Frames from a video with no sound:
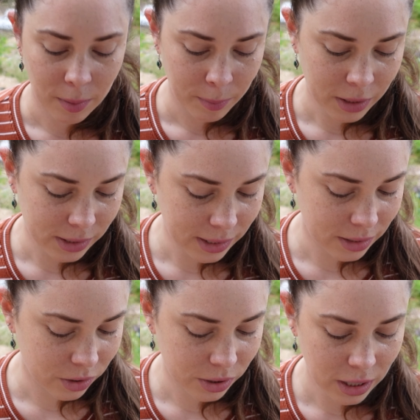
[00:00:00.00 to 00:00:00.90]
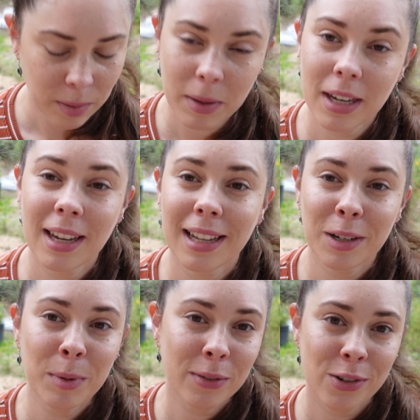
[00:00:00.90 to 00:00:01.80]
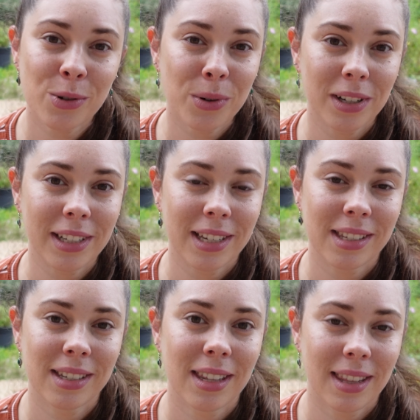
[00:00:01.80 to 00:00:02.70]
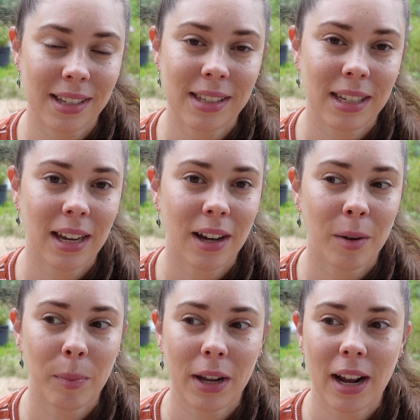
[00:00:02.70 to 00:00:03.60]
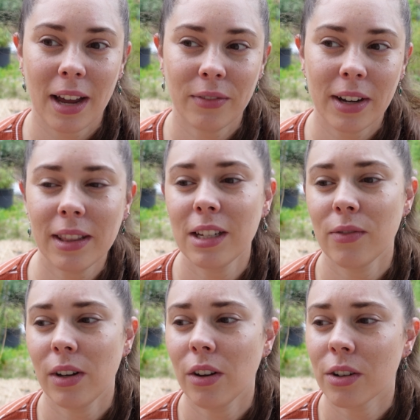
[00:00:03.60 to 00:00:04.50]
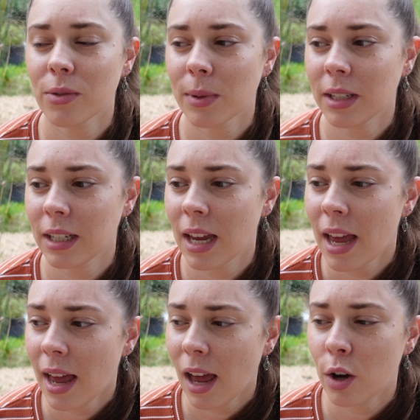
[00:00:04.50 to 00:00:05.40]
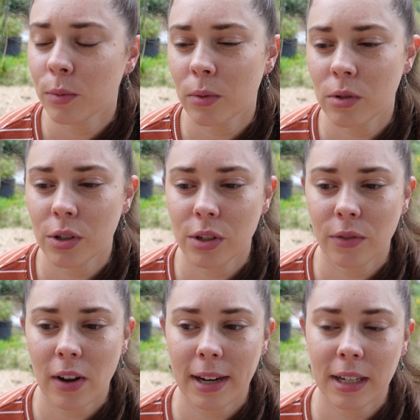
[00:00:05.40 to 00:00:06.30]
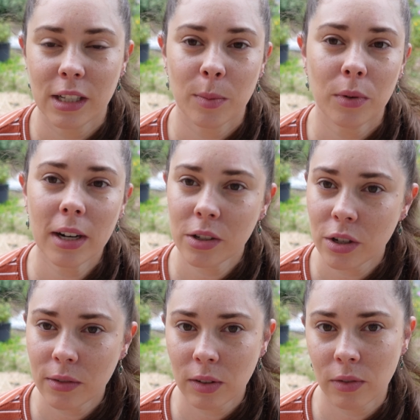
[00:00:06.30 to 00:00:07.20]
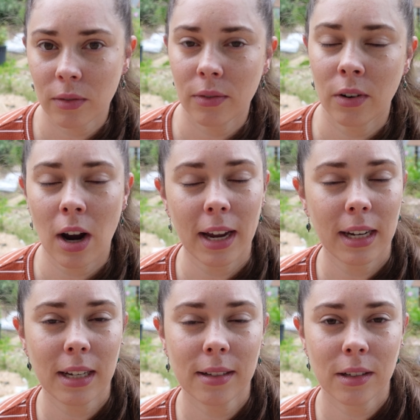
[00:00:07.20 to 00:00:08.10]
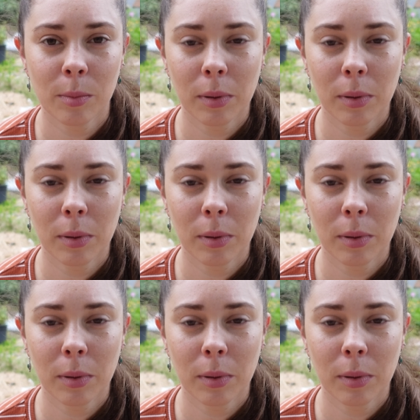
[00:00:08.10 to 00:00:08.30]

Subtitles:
because this is just going to be a little bit of a shorter list this year, but I find these videos really helpful just to find inspiration of different varieties to